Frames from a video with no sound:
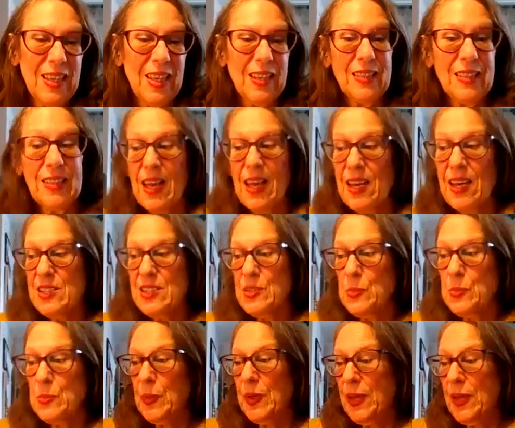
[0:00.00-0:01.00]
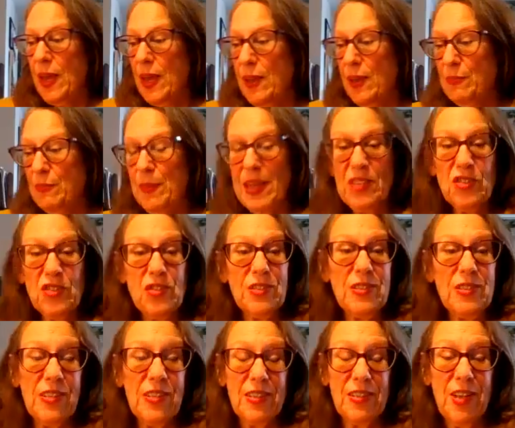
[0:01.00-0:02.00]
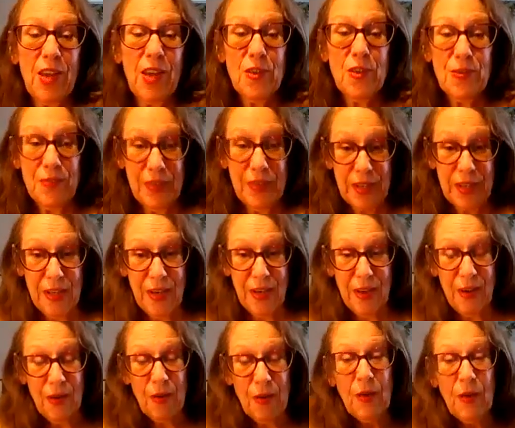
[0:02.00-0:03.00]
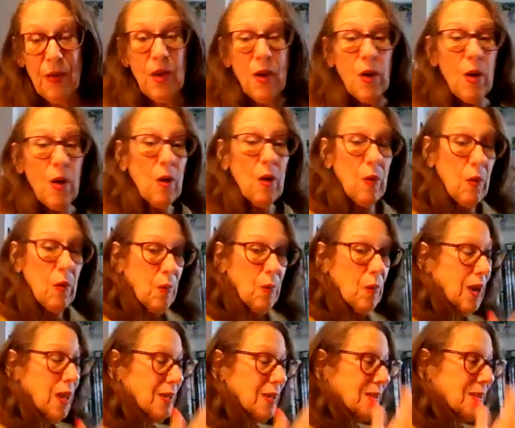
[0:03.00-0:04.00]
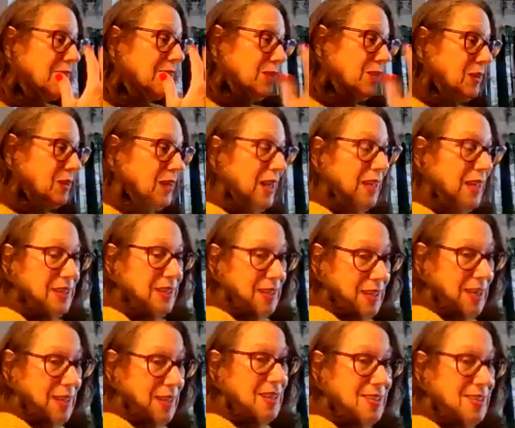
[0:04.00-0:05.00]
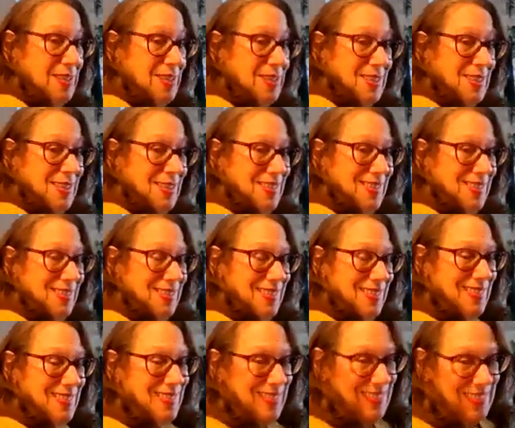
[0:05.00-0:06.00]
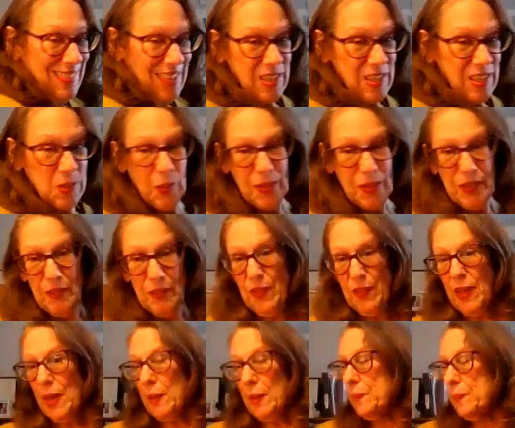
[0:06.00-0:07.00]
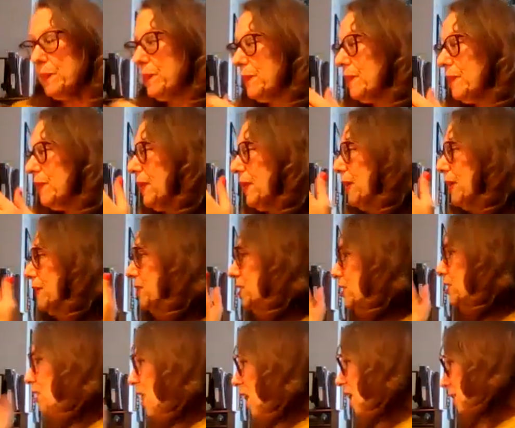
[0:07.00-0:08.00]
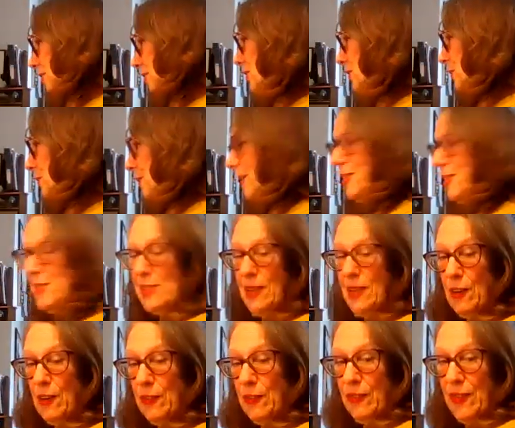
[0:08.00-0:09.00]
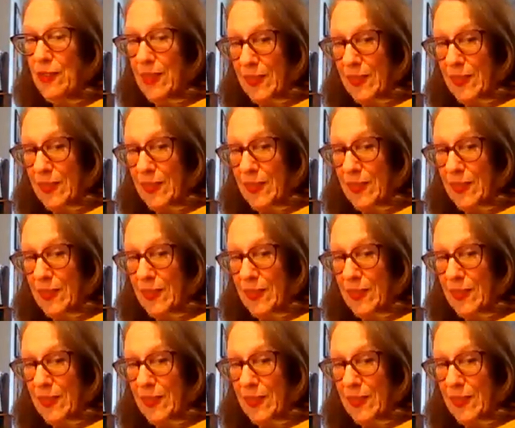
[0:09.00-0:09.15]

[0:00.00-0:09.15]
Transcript: And as we have mentioned in another video, one can go like this as one of them and talk to myself